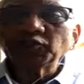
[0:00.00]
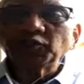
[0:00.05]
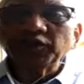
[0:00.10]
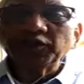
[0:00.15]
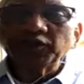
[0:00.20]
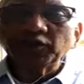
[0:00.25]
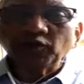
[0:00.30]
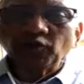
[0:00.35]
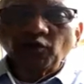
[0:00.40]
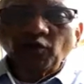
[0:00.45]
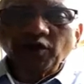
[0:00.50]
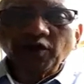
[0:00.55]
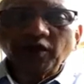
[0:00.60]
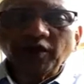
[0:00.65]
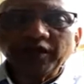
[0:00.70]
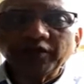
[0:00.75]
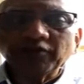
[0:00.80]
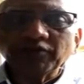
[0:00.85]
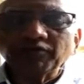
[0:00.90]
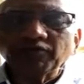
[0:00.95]
you eat the wrong
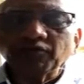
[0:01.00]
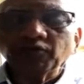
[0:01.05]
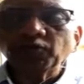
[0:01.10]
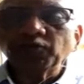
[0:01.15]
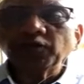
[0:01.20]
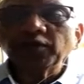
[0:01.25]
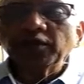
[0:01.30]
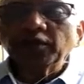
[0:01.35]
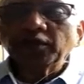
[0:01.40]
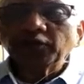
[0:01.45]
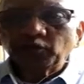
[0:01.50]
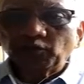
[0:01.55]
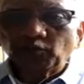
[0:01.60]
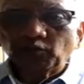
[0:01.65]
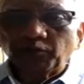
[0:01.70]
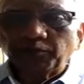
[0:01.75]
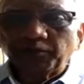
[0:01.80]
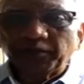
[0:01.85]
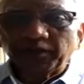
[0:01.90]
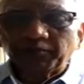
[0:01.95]
kind of food, you
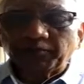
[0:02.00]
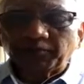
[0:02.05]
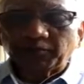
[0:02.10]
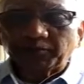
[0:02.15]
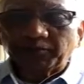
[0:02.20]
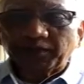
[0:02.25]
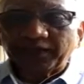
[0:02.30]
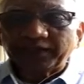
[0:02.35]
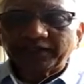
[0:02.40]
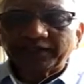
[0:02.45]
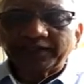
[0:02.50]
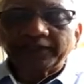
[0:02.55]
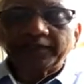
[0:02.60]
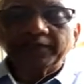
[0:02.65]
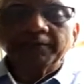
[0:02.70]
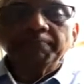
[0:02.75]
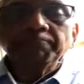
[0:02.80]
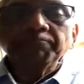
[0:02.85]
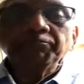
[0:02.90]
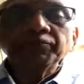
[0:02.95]
won't be able to meditate.
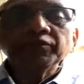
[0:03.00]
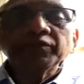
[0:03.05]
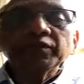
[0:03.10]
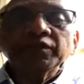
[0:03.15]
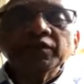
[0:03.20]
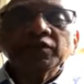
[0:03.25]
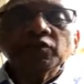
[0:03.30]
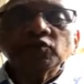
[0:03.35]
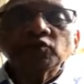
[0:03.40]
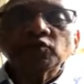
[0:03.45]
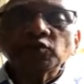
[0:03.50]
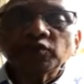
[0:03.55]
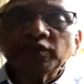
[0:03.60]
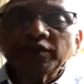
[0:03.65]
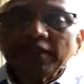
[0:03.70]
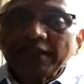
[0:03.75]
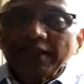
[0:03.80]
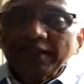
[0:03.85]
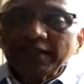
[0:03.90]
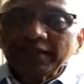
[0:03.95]
So
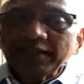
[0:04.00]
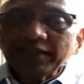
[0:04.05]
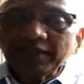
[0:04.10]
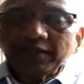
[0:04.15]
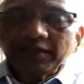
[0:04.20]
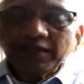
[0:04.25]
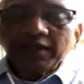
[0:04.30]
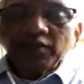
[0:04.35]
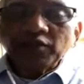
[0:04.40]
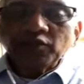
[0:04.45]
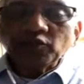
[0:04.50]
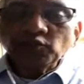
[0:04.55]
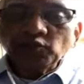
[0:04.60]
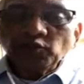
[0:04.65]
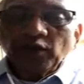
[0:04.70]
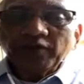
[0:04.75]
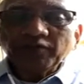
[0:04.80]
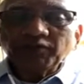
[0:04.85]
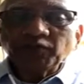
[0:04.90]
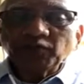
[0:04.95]
then
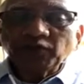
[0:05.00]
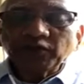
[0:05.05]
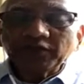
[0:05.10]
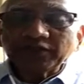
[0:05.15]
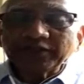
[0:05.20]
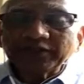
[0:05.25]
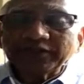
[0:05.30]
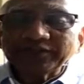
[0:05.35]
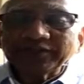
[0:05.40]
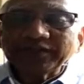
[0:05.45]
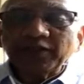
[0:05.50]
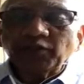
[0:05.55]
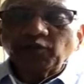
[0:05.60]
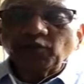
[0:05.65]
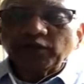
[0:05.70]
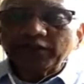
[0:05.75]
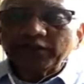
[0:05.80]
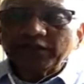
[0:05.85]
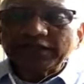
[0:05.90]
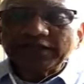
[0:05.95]
you have to say,
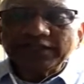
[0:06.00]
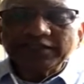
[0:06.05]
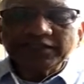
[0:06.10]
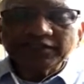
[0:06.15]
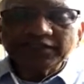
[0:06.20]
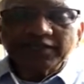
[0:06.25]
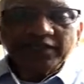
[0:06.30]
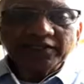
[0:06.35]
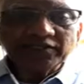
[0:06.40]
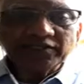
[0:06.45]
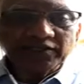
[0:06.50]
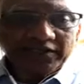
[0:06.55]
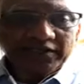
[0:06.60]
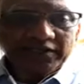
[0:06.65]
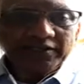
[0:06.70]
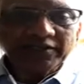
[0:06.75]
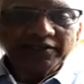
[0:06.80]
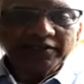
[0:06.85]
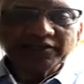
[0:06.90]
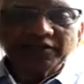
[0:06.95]
when he says, the
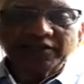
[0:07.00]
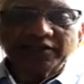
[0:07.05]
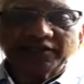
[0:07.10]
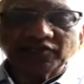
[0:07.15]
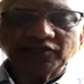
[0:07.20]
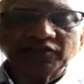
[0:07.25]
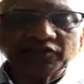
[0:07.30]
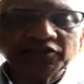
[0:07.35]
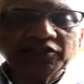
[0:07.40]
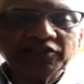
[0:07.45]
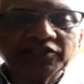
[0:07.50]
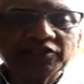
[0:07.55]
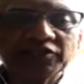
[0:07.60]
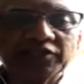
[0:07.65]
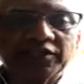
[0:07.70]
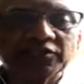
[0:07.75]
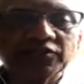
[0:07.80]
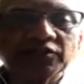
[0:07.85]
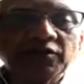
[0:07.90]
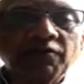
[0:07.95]
Gita says, Krishna
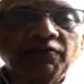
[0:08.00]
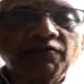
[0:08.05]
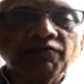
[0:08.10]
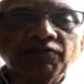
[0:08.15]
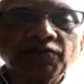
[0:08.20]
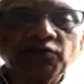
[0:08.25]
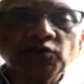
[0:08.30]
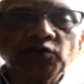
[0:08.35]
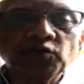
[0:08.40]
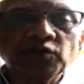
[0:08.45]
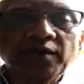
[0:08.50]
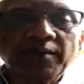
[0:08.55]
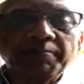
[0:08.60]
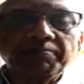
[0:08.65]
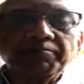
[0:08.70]
says, food,